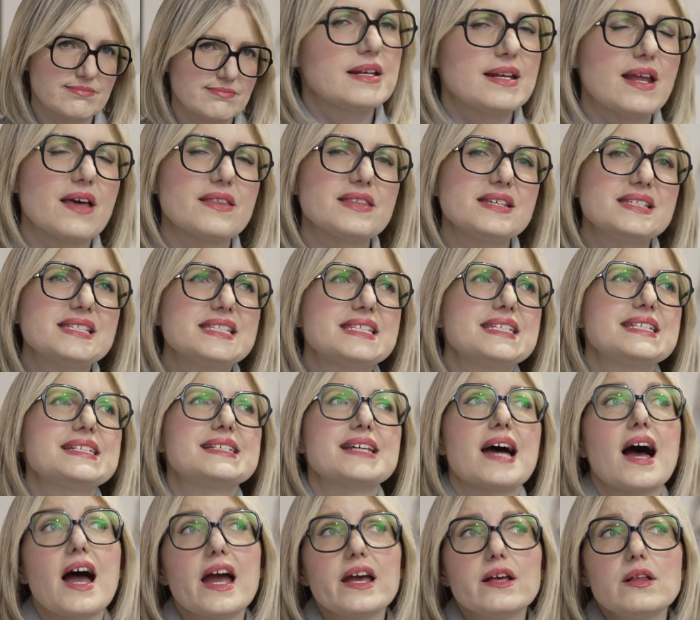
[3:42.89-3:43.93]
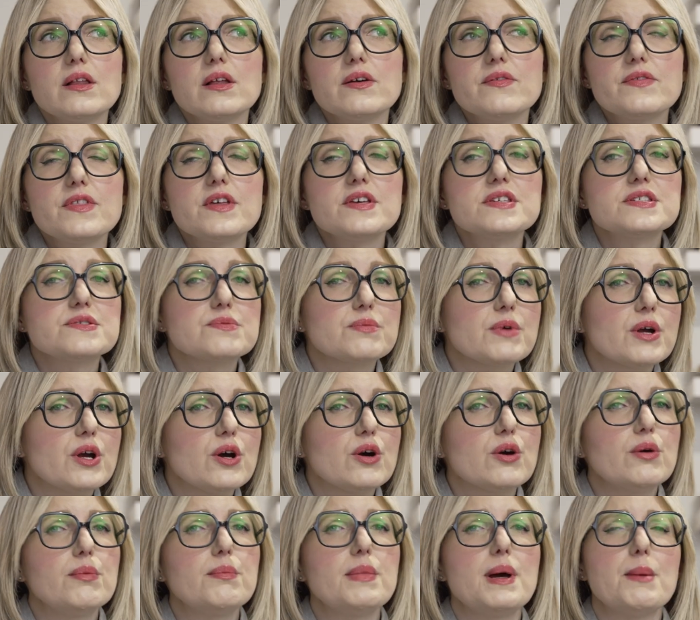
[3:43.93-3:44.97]
Now, the style of this
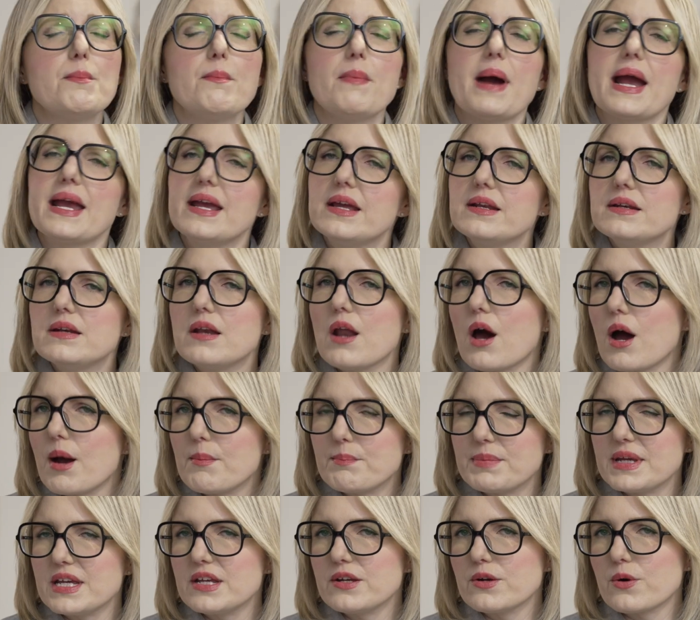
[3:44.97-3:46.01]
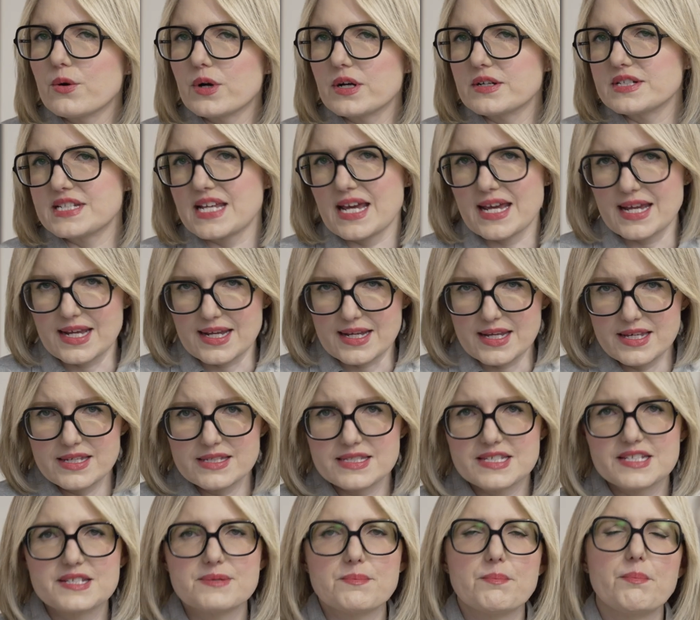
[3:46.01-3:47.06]
room might not be your
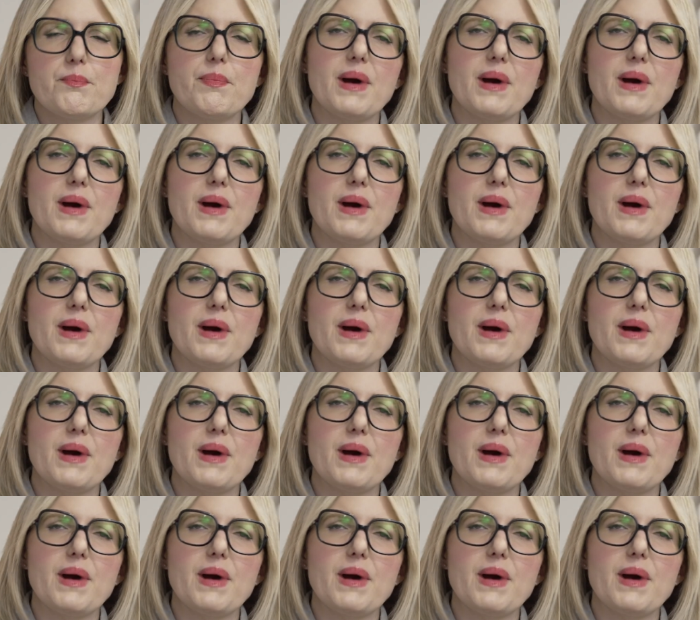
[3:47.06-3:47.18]
taste,